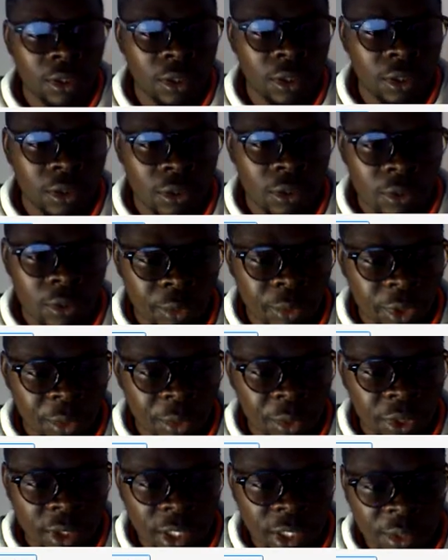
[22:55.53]
Or maybe
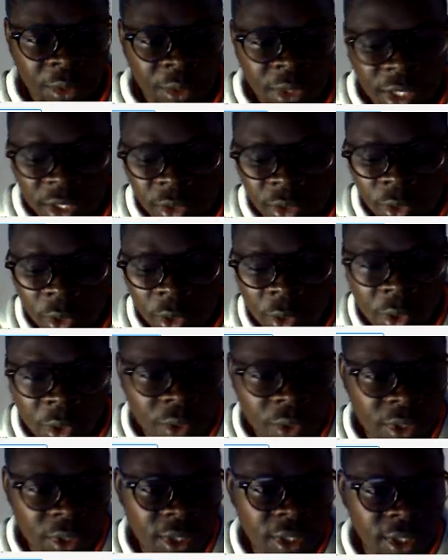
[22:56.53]
let me just do away with
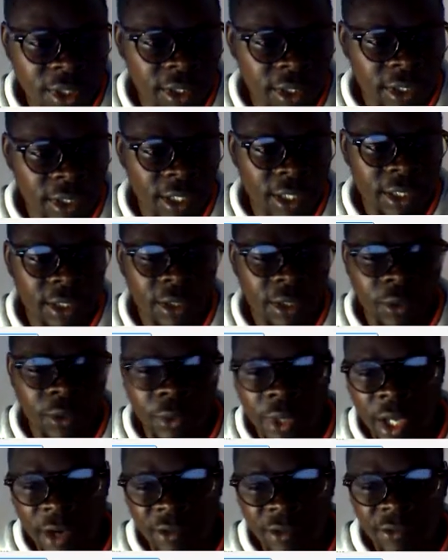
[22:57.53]
this, and then we
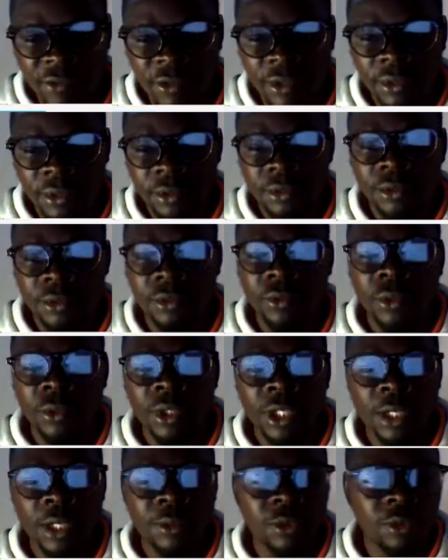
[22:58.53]
have
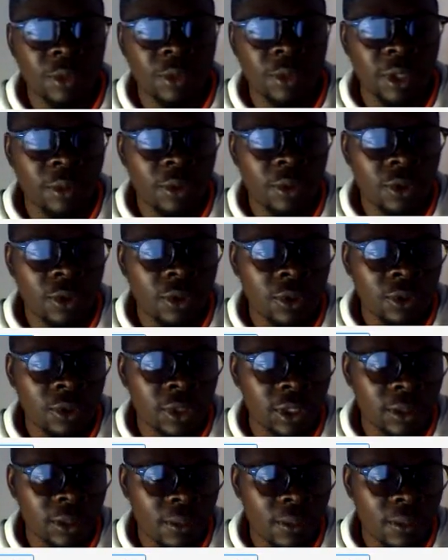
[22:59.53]
welcome to my blog only.